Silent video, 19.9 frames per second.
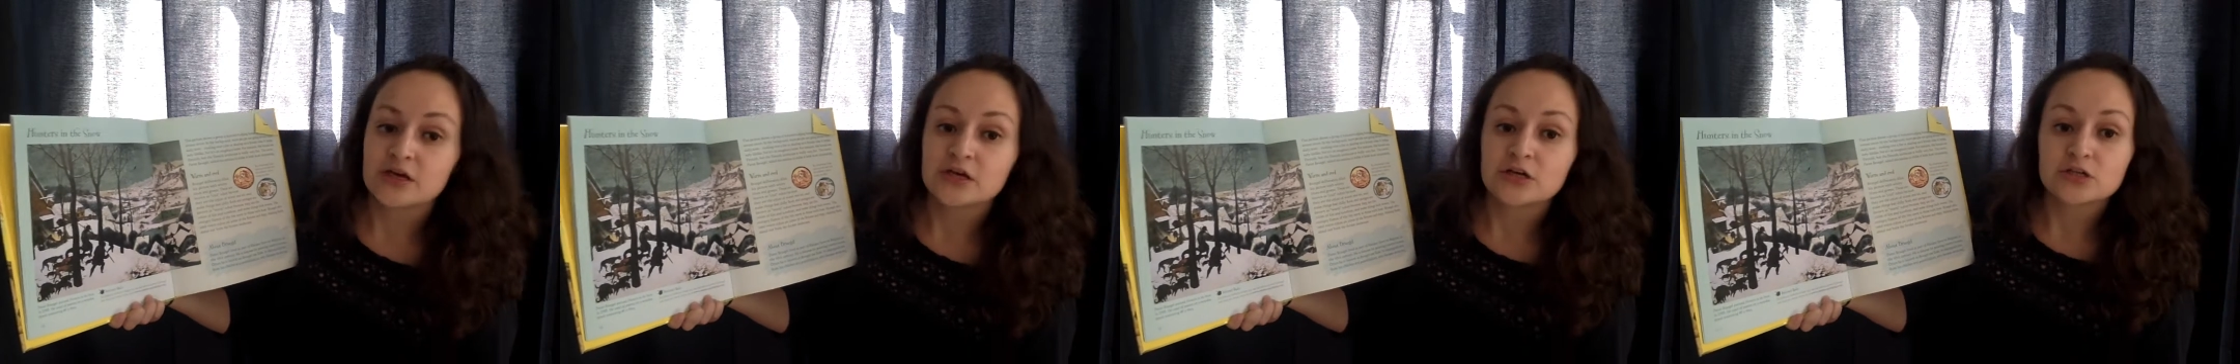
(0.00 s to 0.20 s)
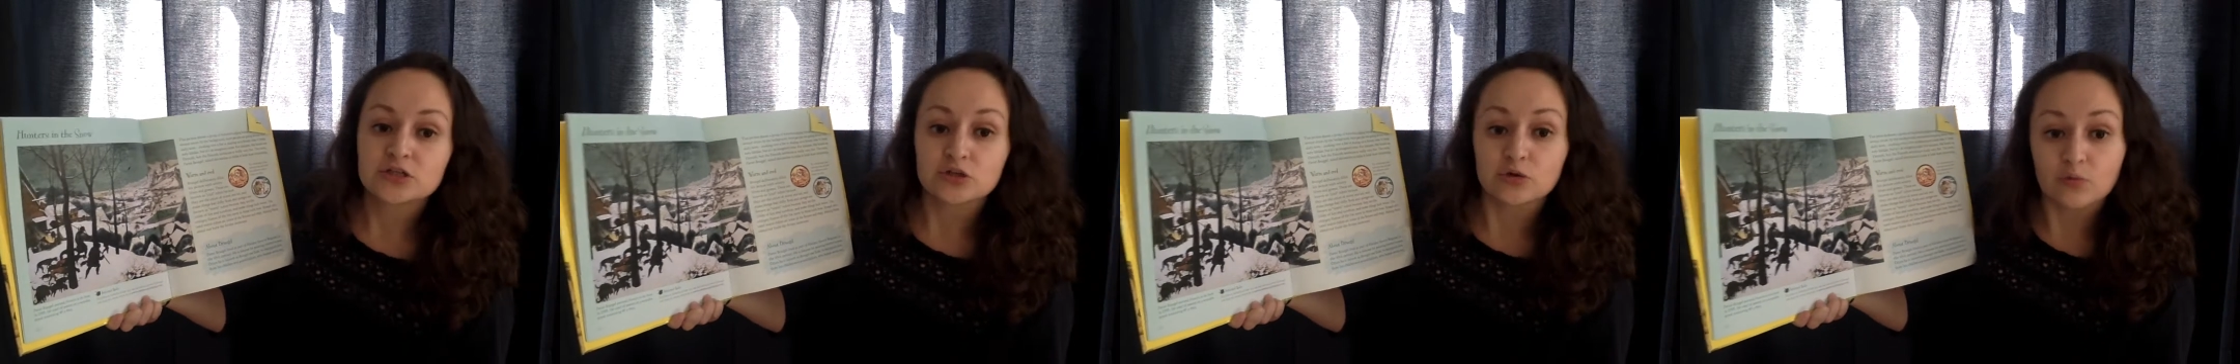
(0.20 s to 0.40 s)

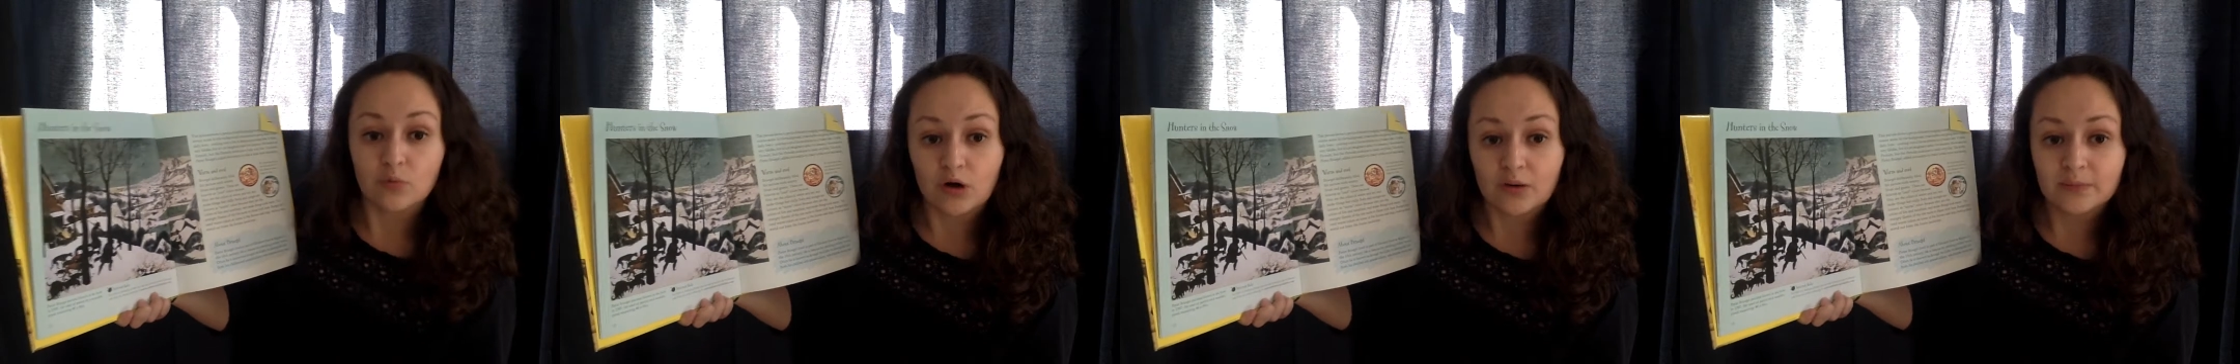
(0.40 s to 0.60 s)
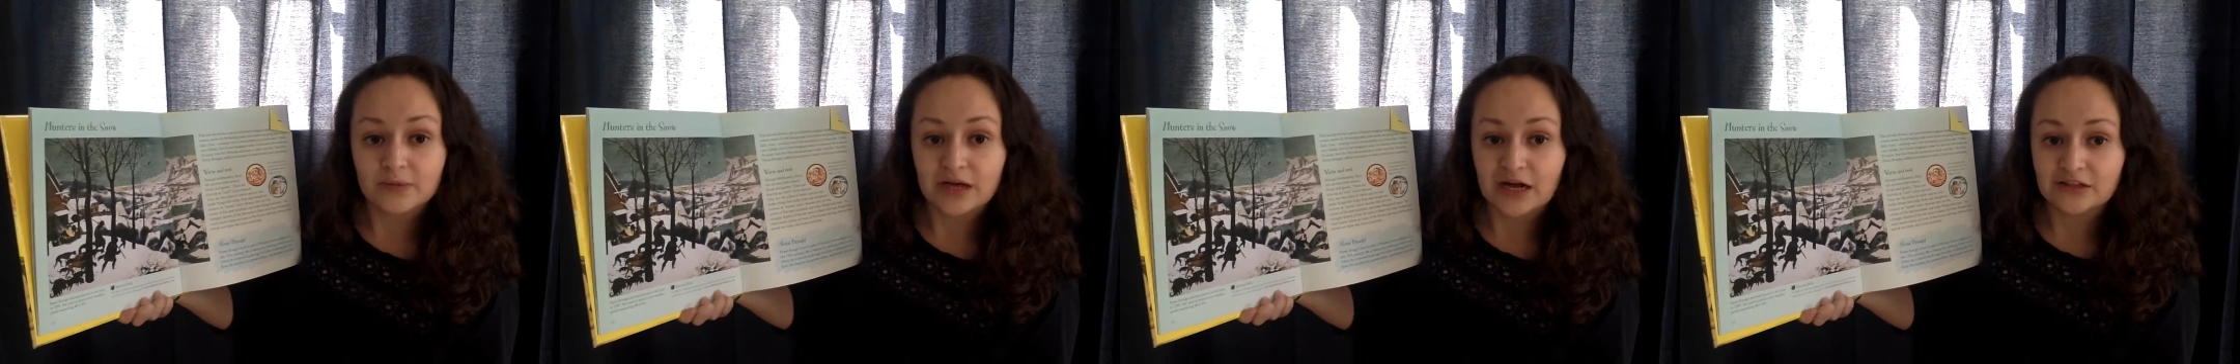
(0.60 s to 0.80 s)
So
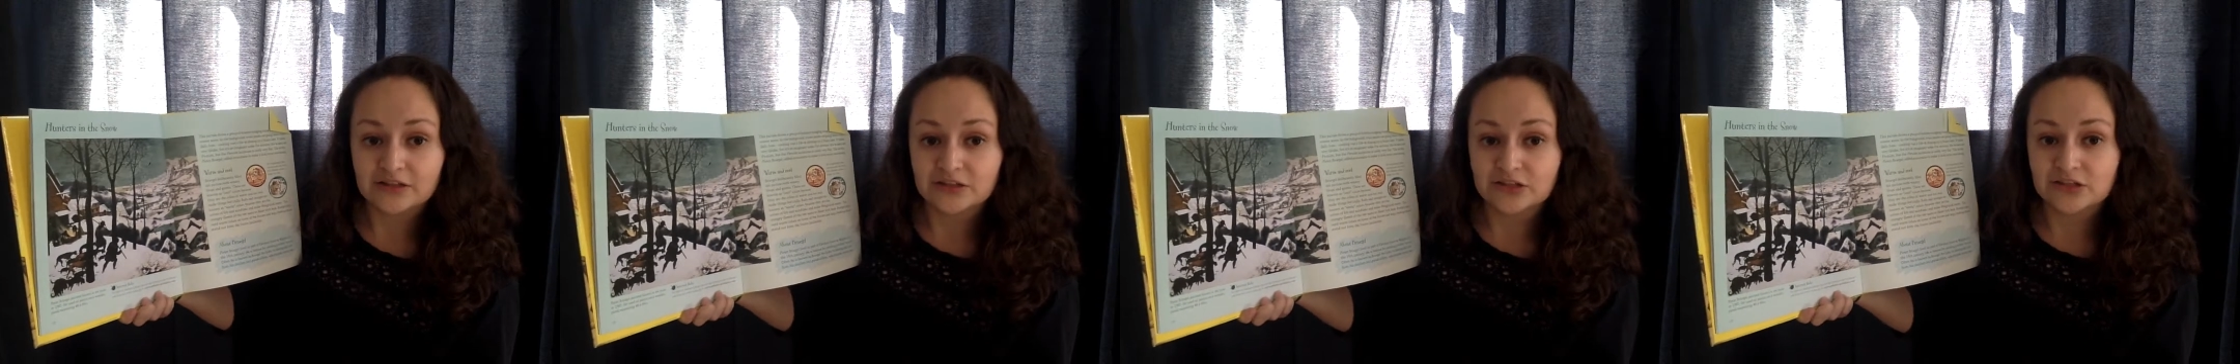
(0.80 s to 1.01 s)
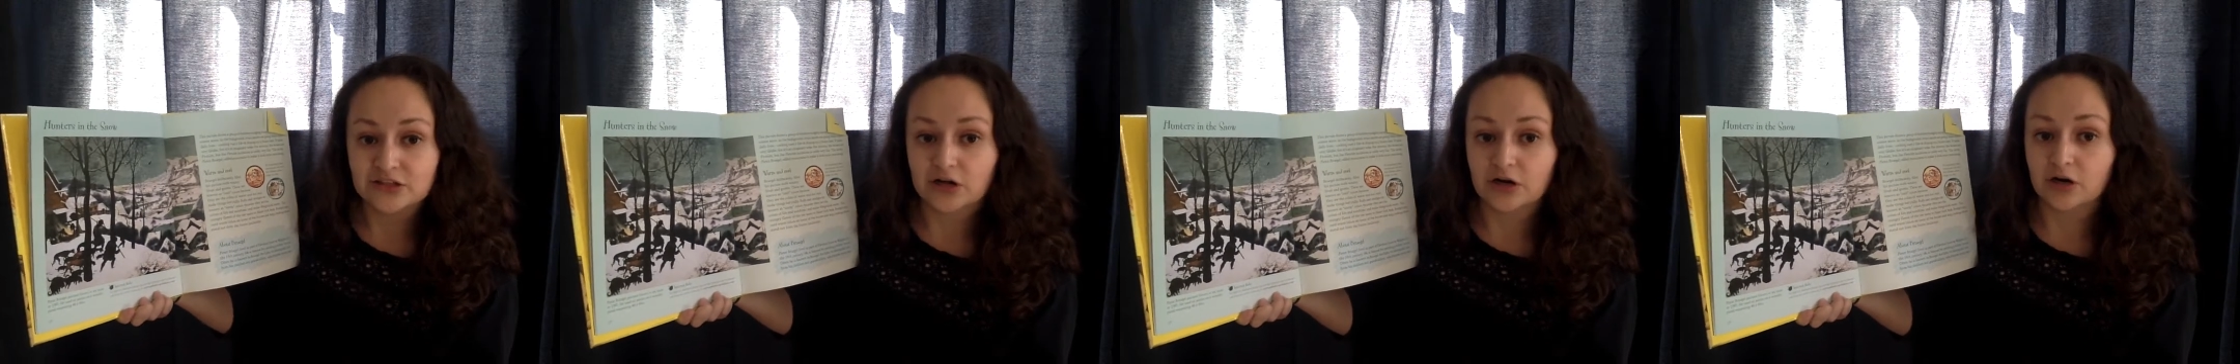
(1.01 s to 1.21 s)
warm
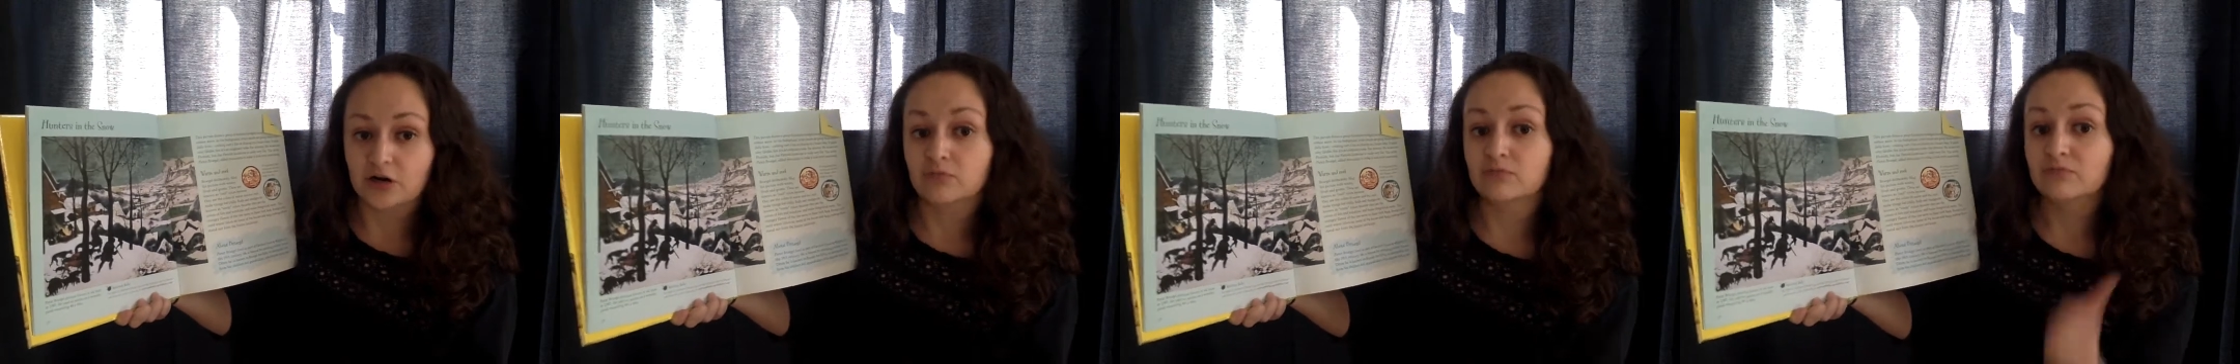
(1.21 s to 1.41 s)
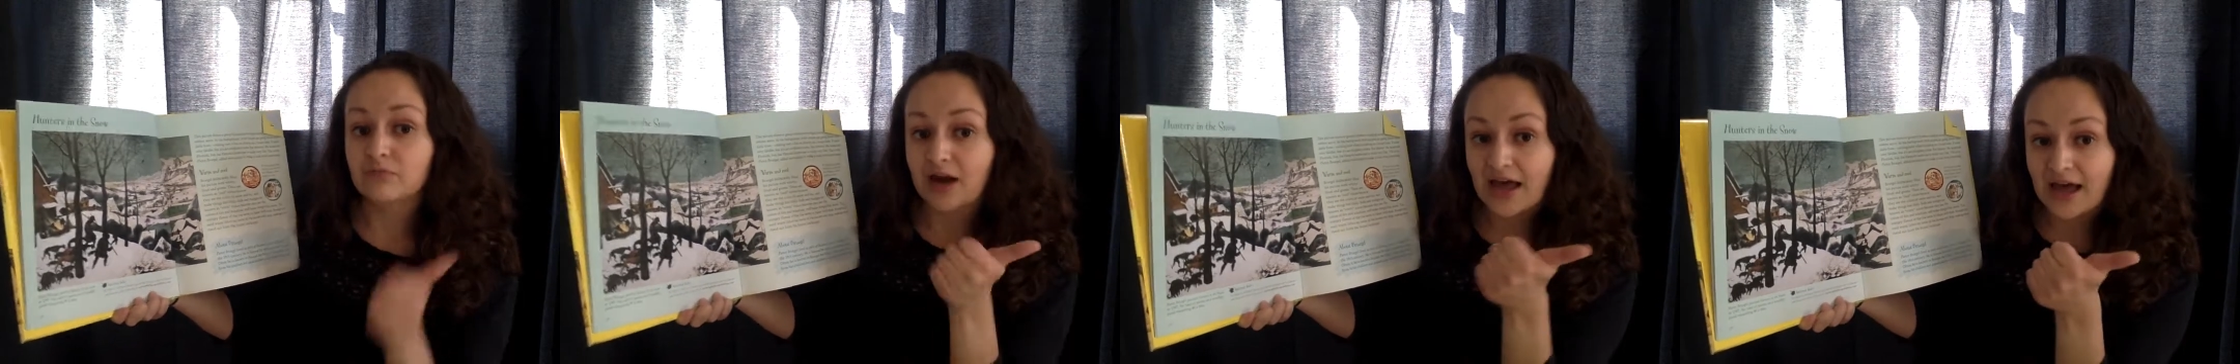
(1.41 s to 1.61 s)
colors are
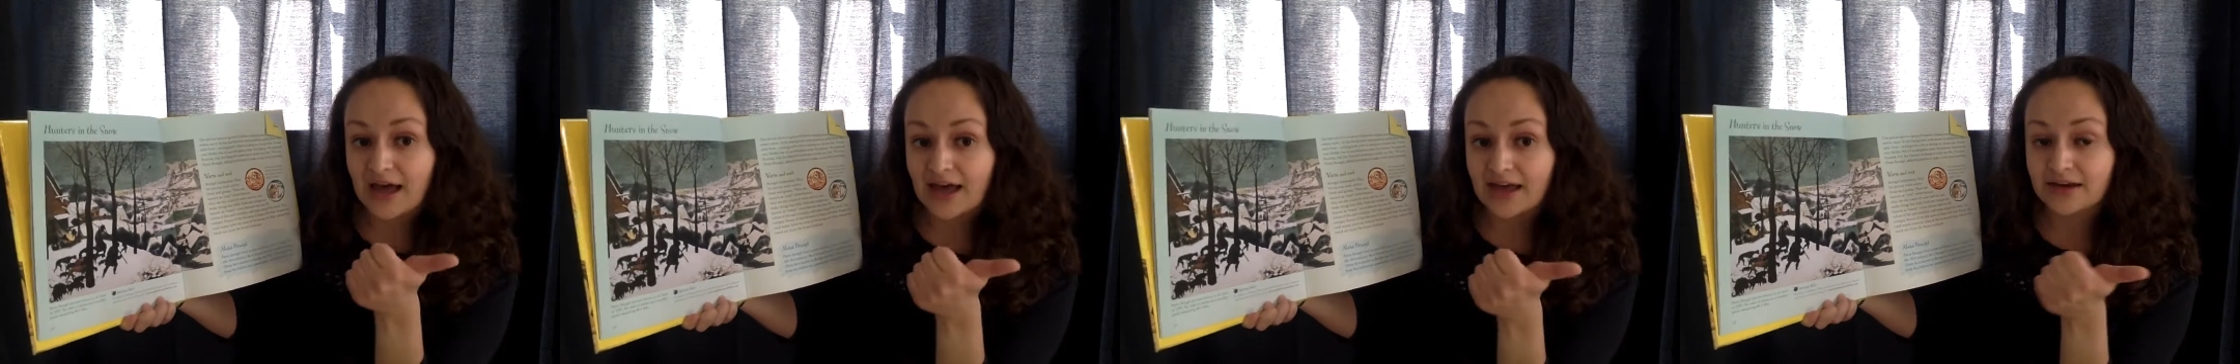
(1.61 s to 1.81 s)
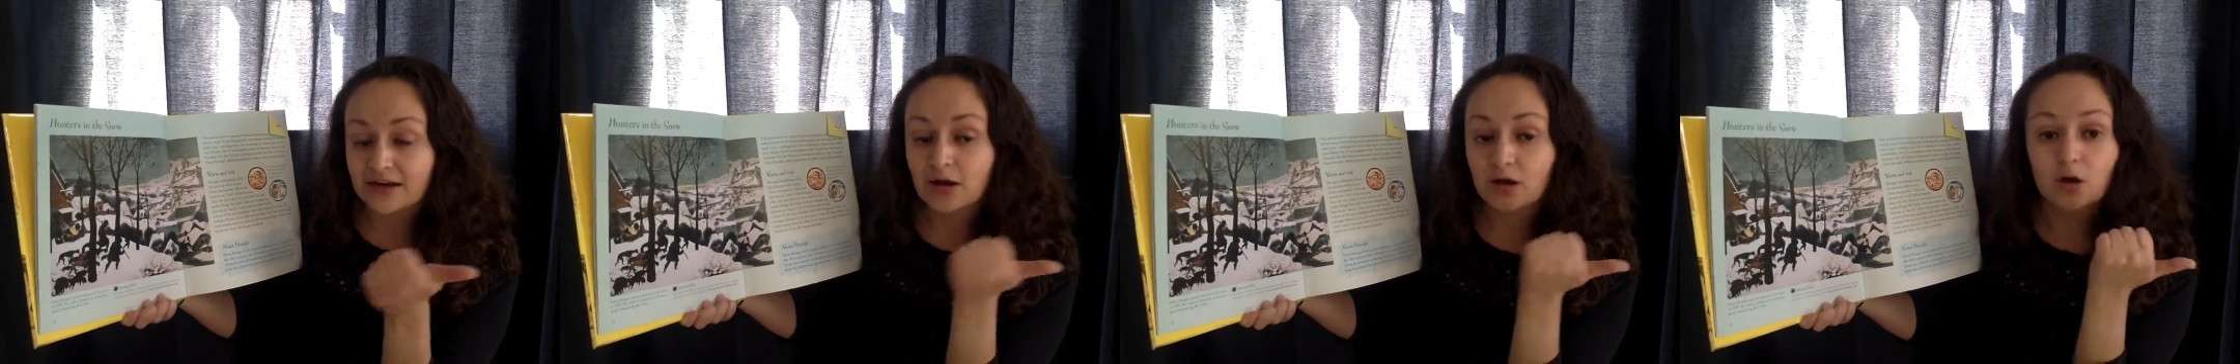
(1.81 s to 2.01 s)

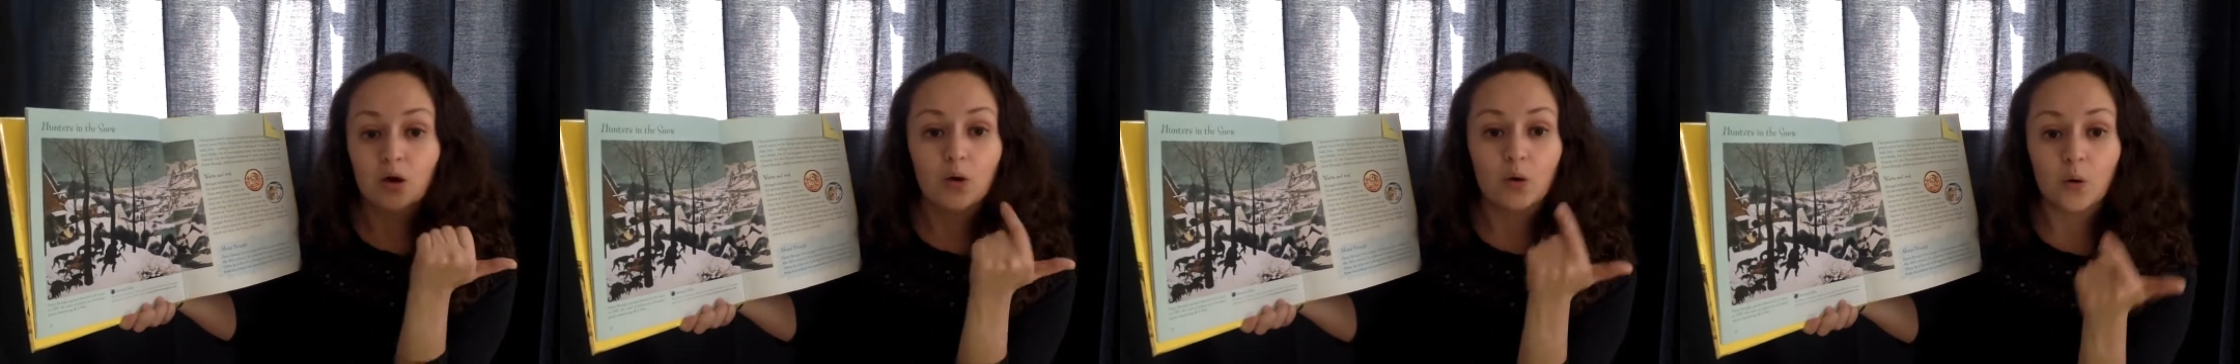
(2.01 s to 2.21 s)
red,